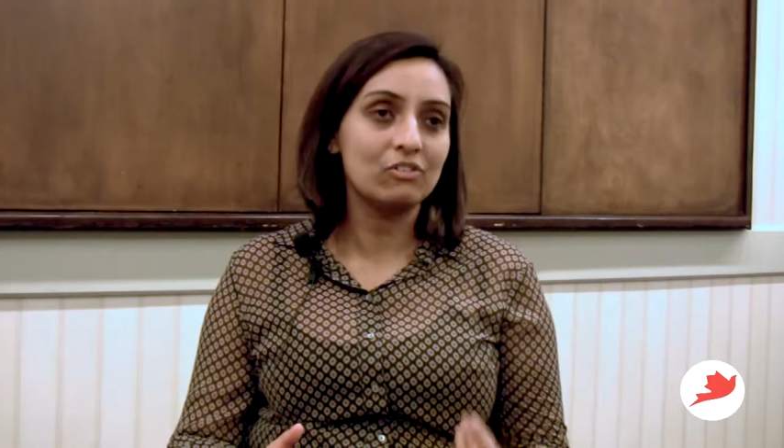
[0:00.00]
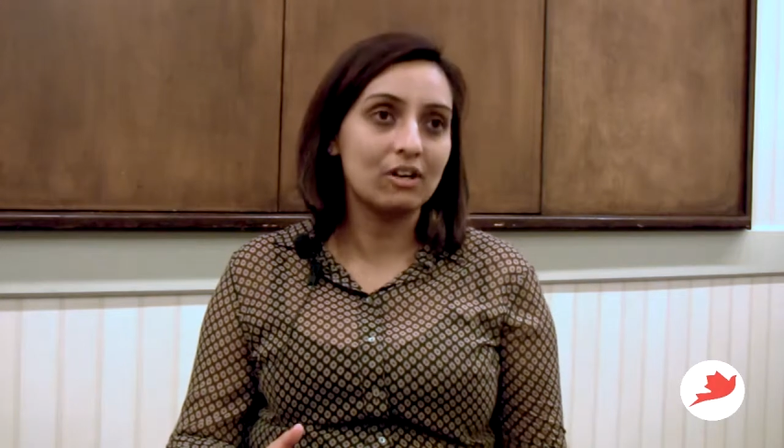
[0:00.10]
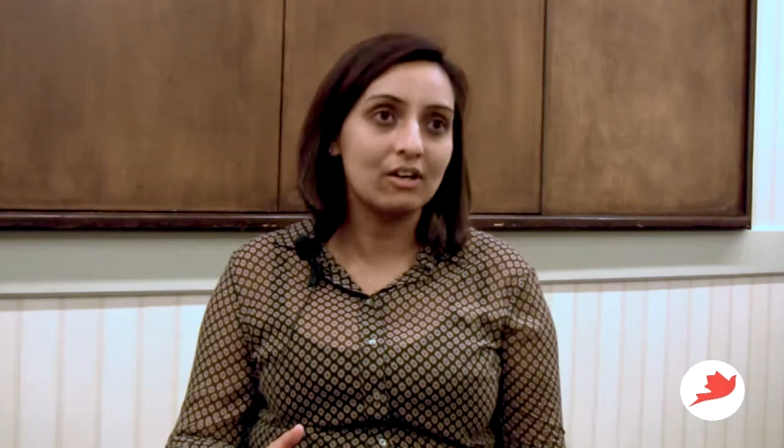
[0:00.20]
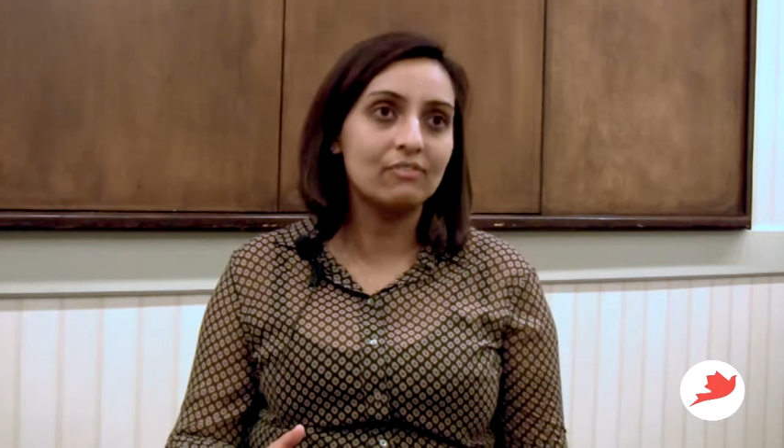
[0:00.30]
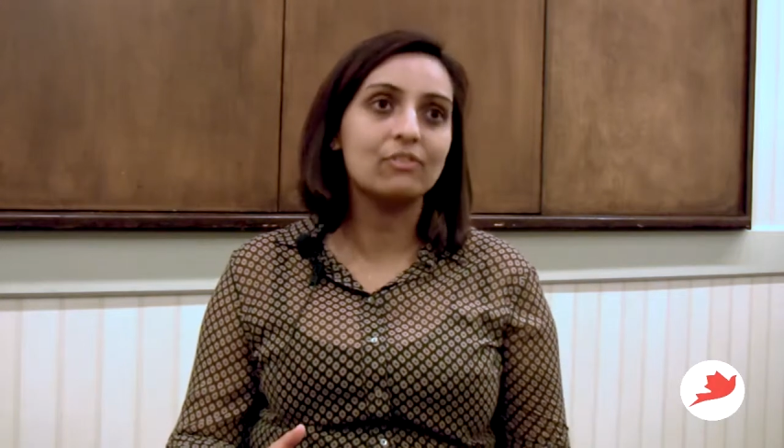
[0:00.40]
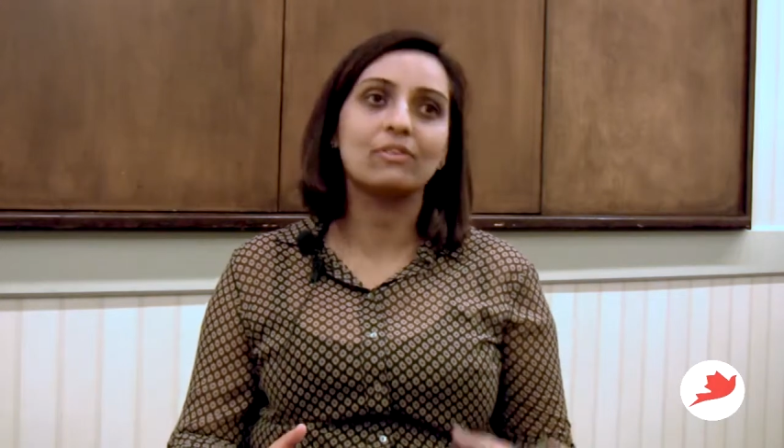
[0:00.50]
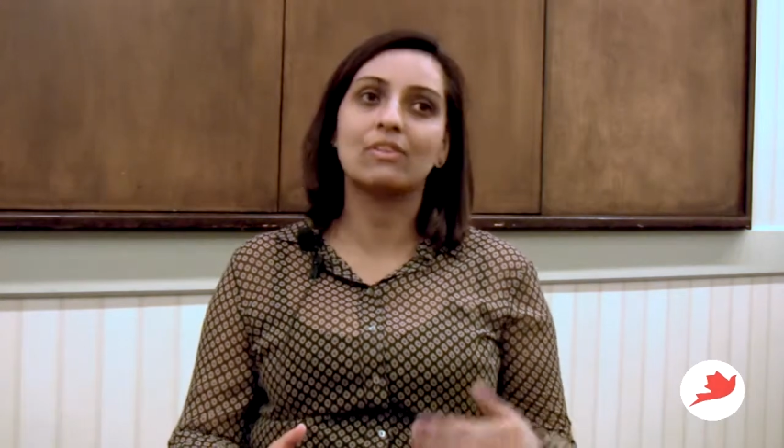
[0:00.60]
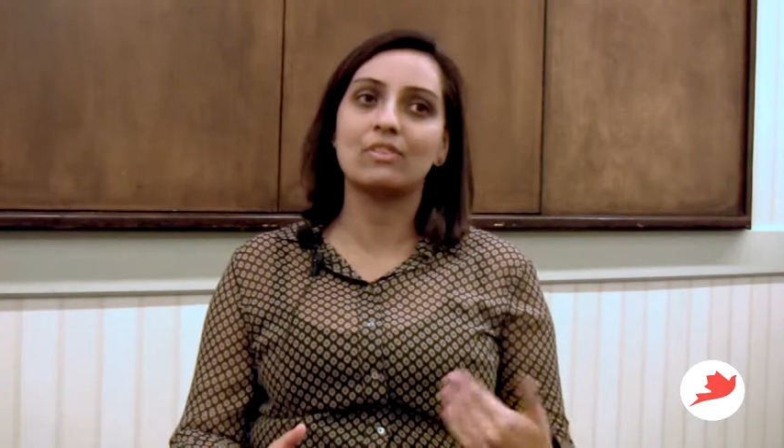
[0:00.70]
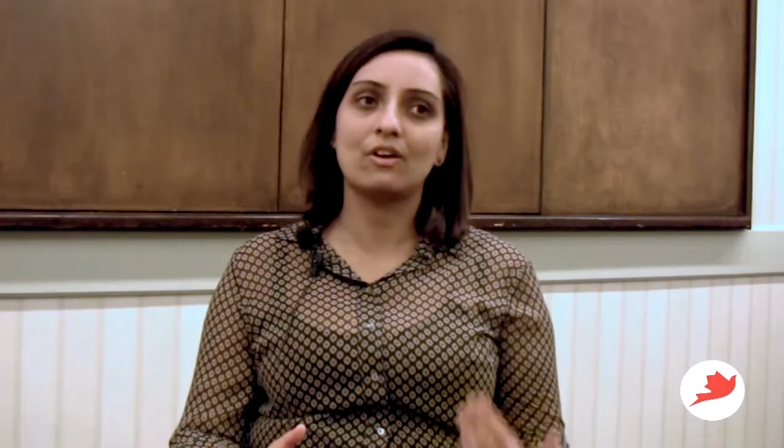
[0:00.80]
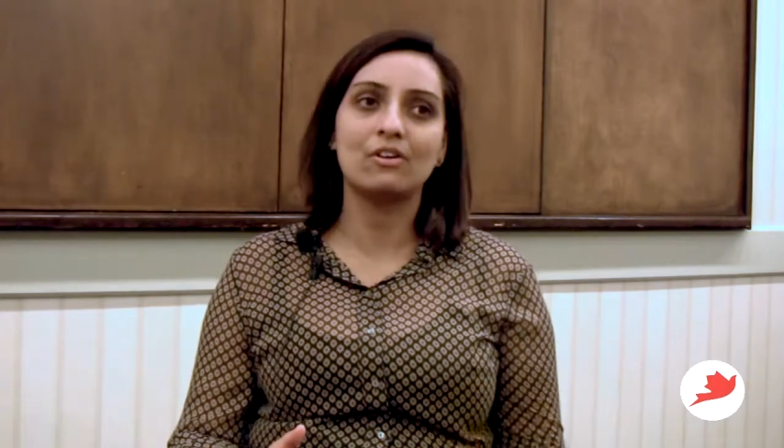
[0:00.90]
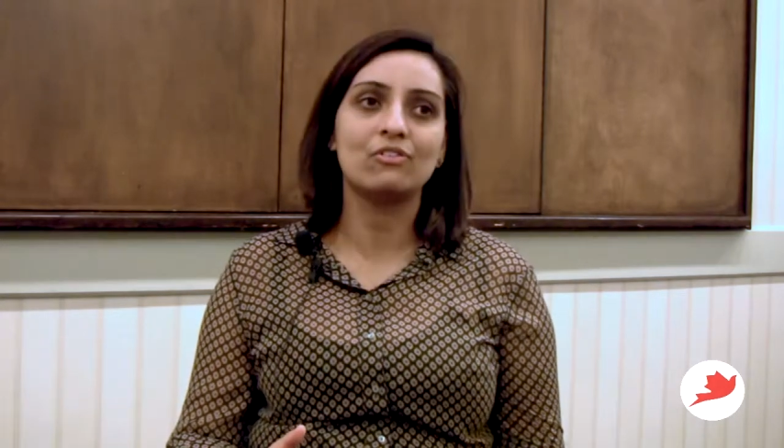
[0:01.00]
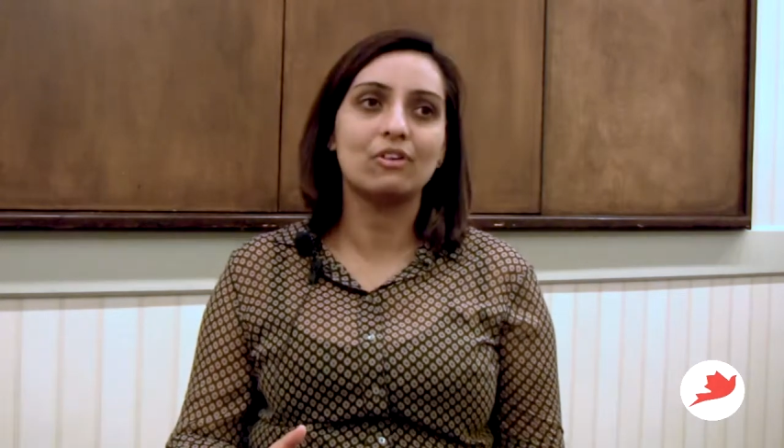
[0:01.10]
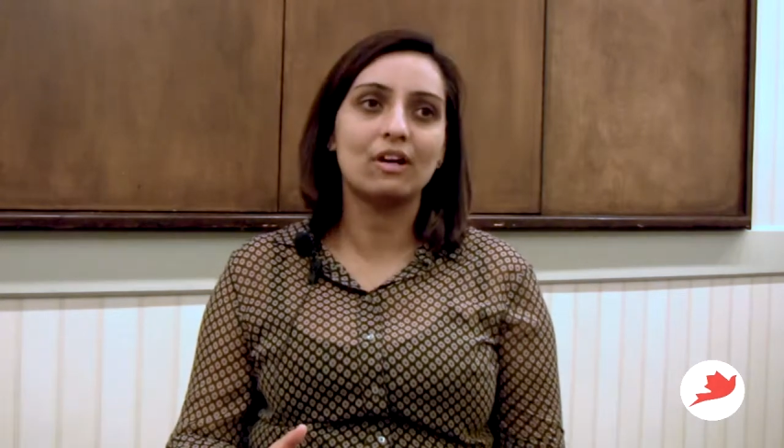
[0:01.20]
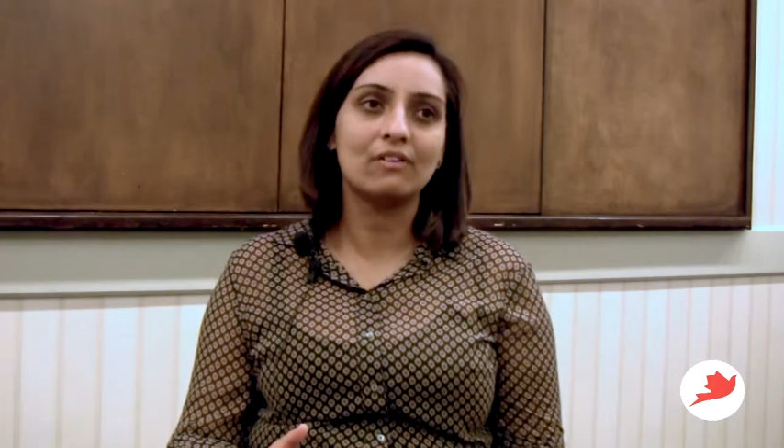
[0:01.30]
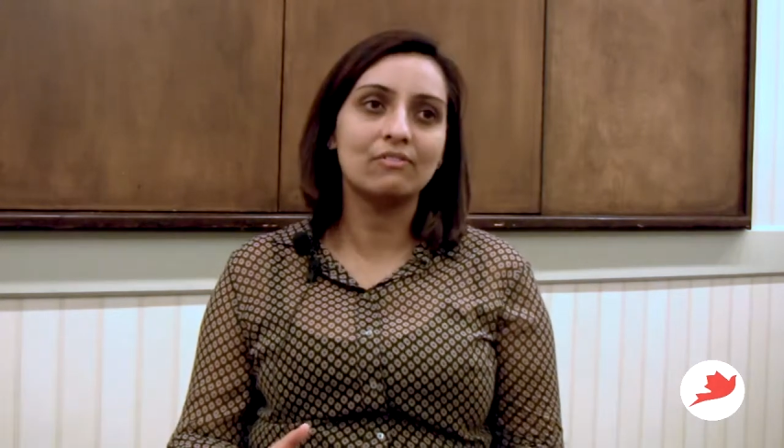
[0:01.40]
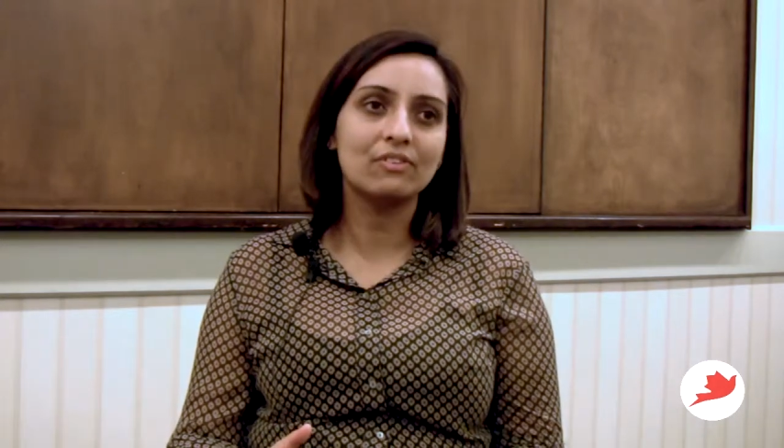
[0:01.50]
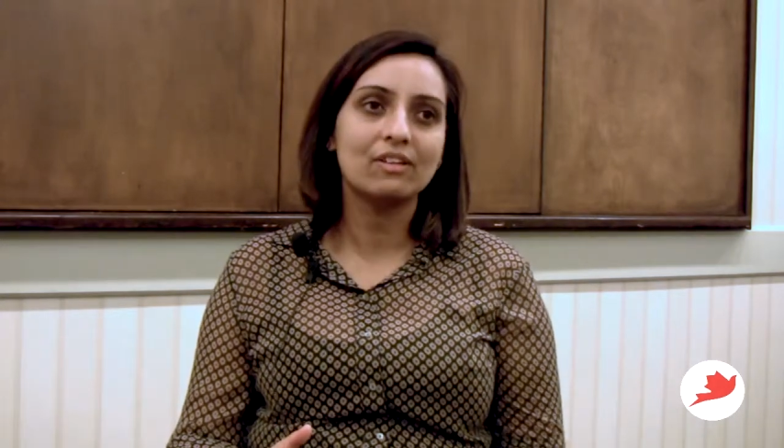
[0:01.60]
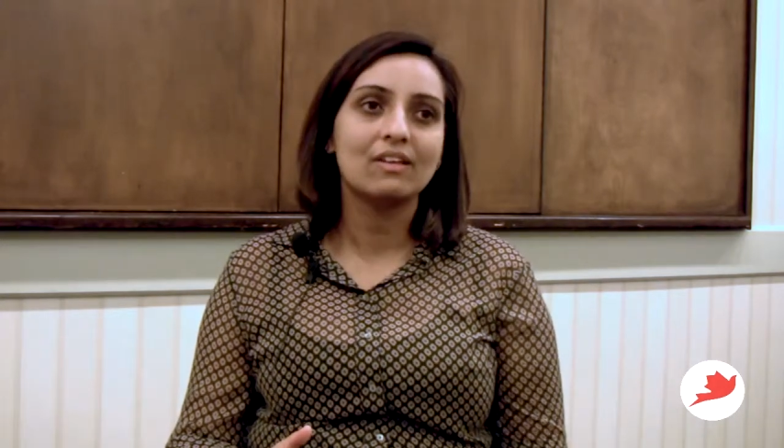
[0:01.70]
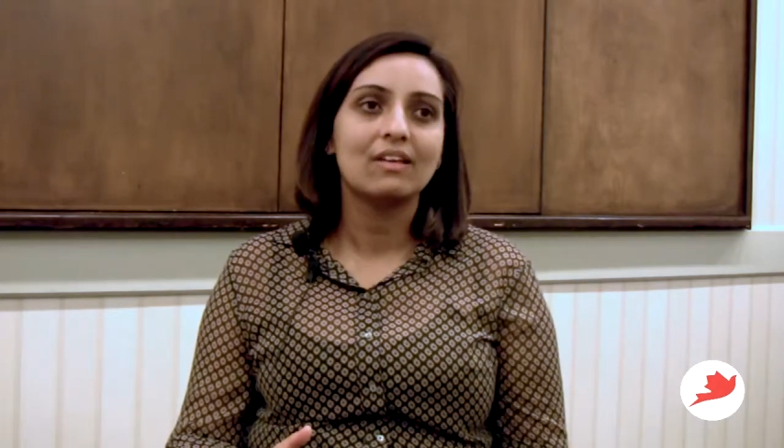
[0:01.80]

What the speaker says: draft or the third draft.